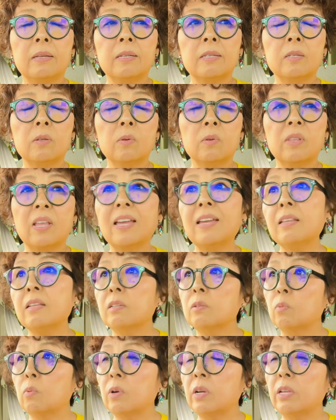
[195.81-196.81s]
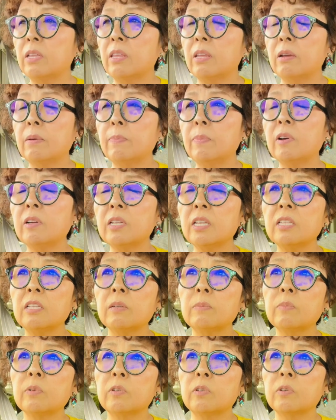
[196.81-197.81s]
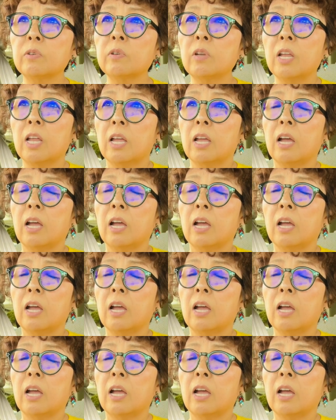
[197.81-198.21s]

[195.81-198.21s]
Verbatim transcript: so that is why their body temperature,